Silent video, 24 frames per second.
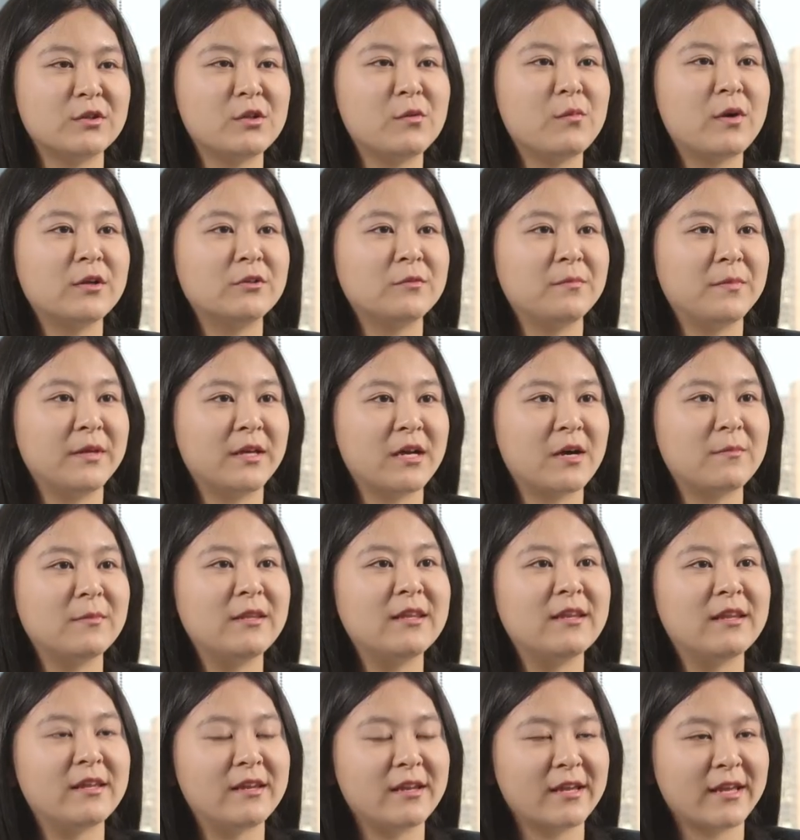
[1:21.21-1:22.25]
want to
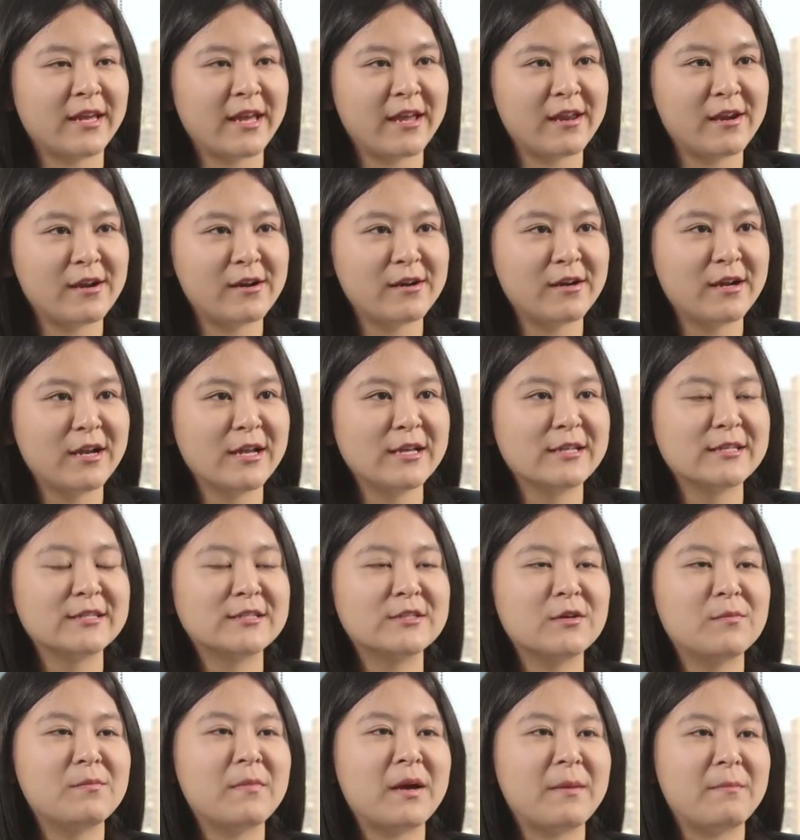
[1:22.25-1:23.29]
become a litigator,
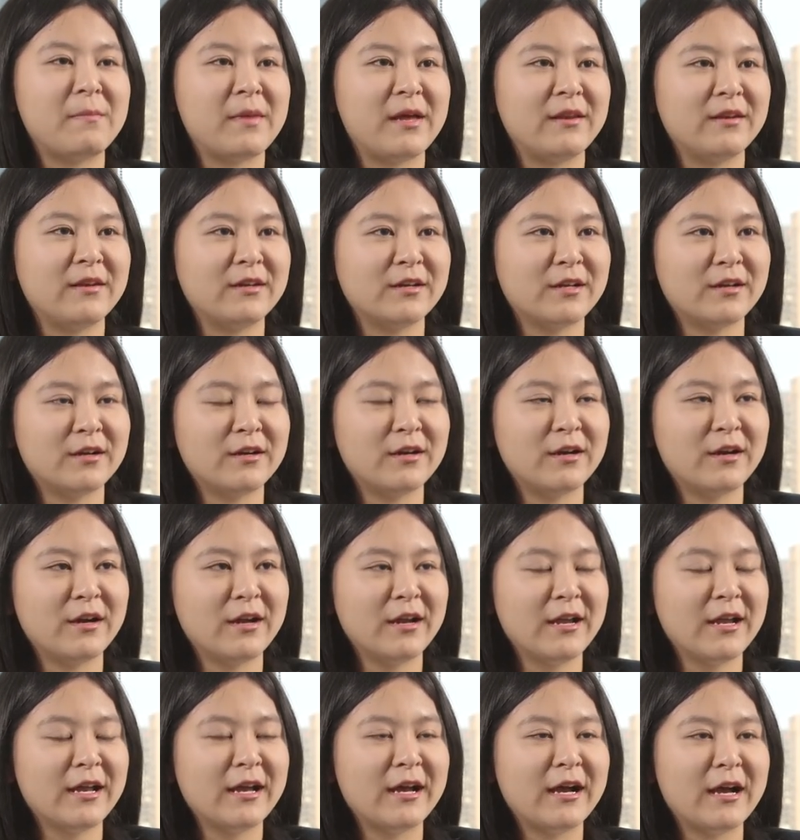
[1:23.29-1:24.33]
so my mentor
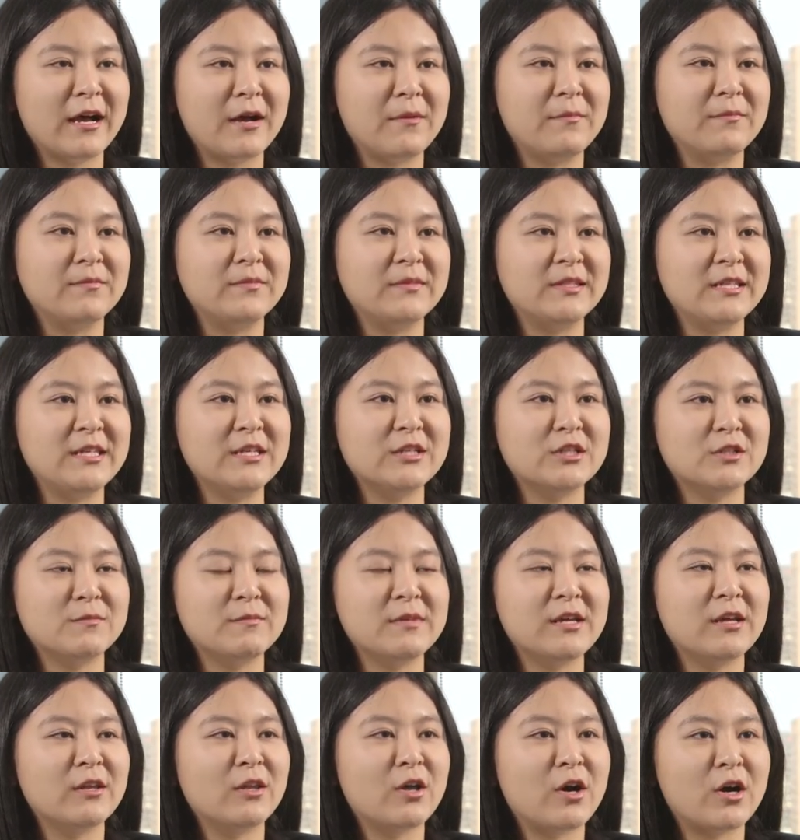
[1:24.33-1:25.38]
teach
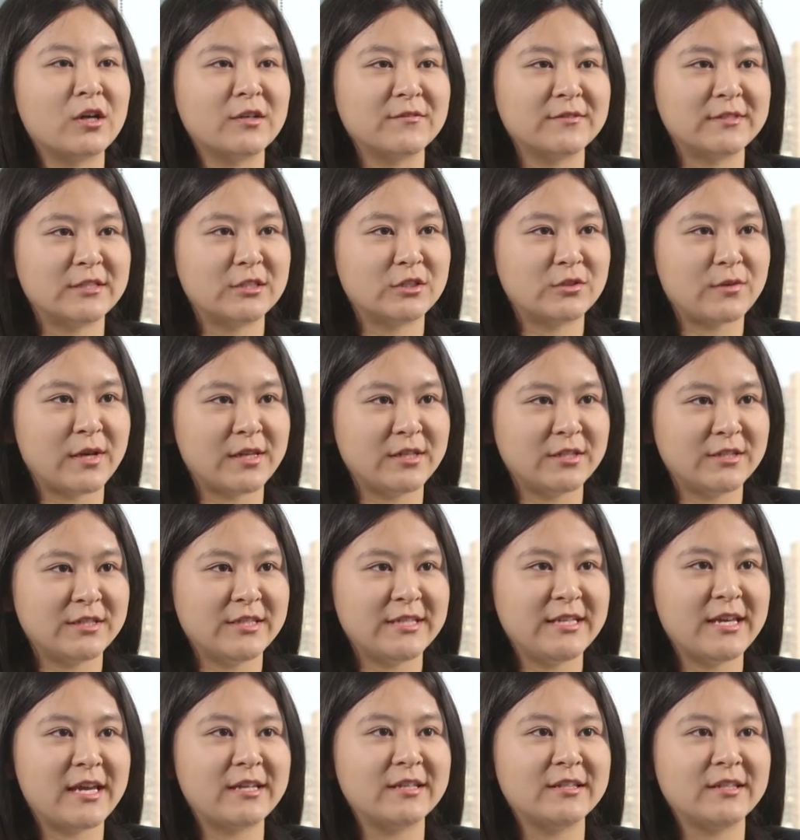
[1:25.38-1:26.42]
me a lot of
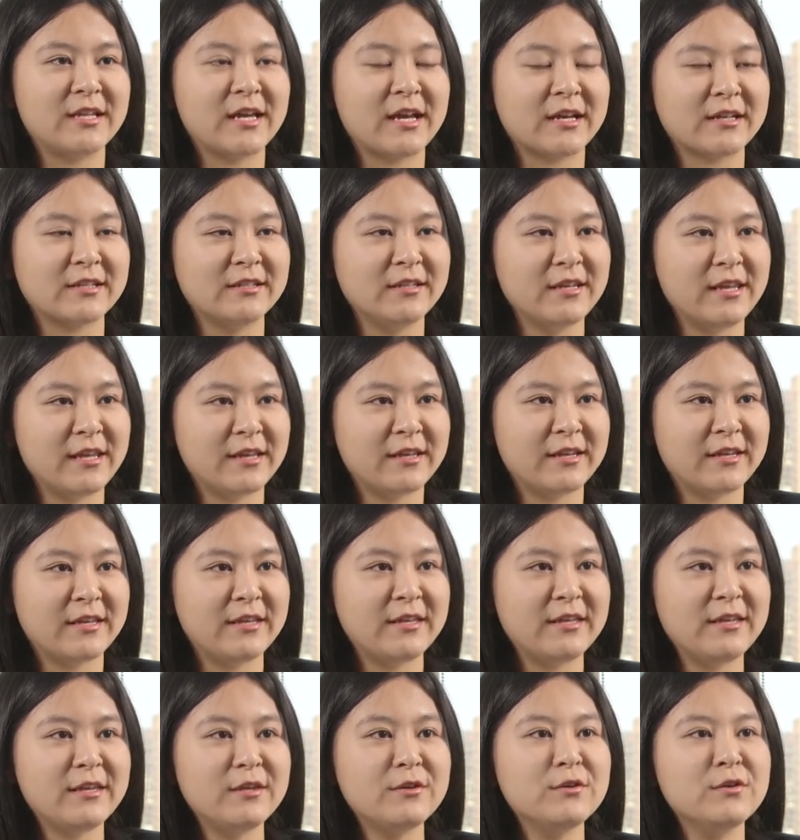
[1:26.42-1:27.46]
strategy and technique
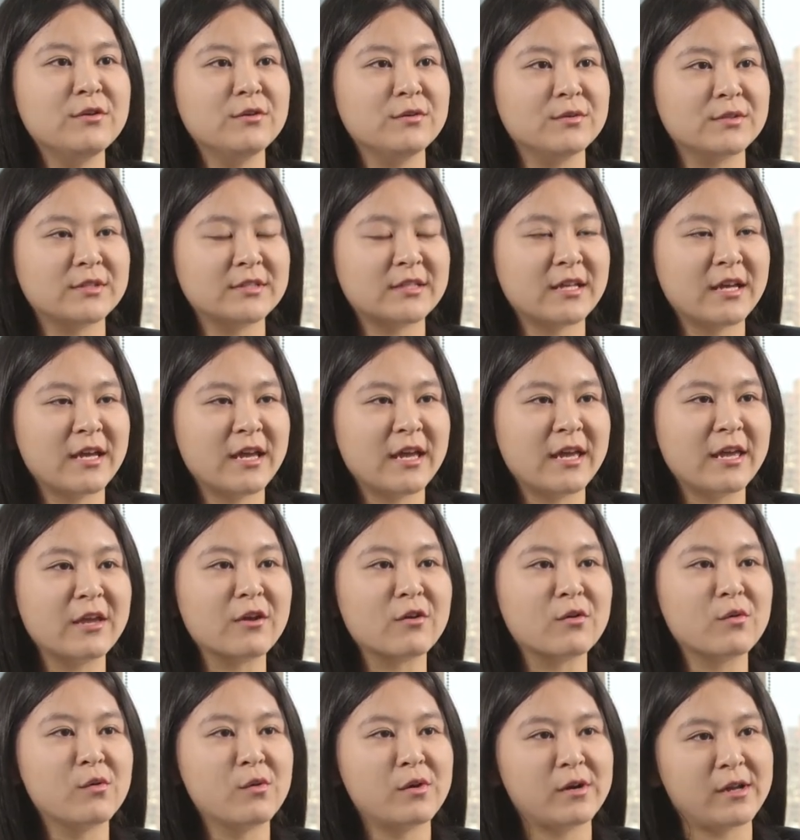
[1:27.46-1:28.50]
he used
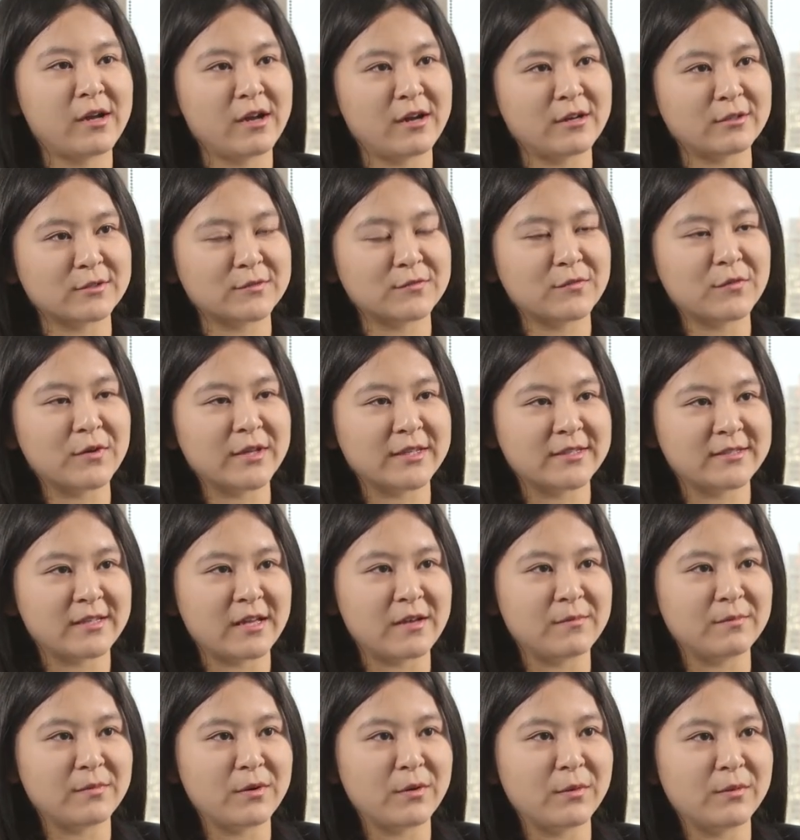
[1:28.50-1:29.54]
in courthouse, for
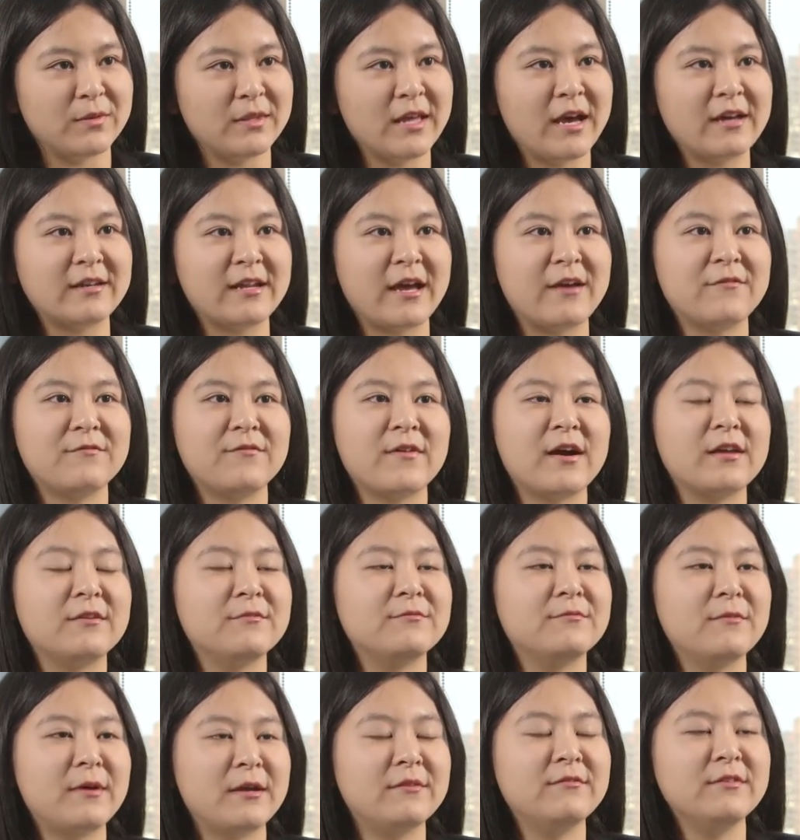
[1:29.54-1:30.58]
example, that I
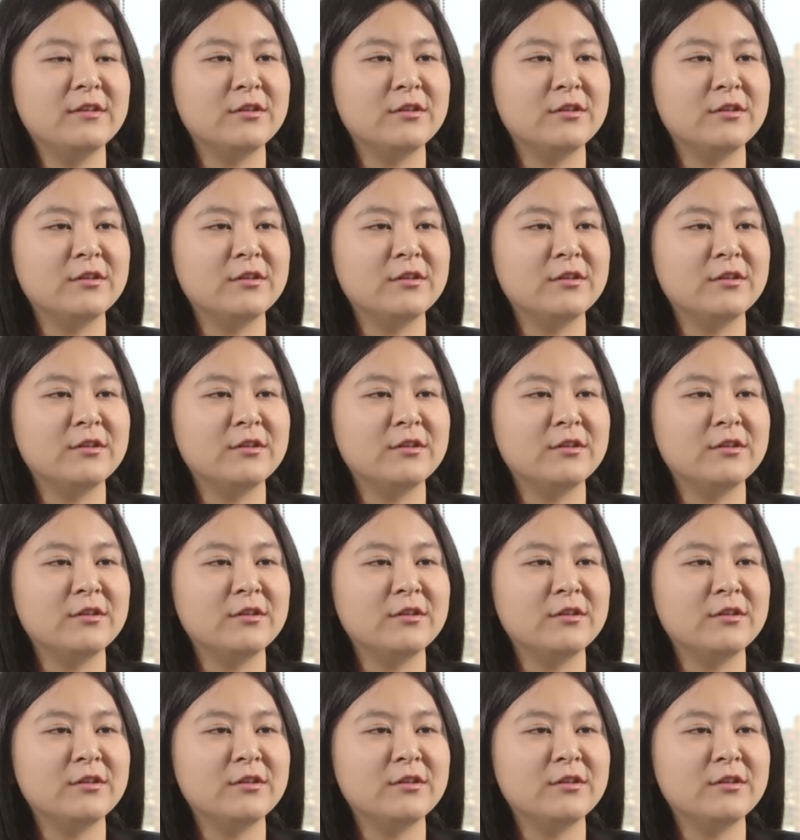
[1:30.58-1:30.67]
find very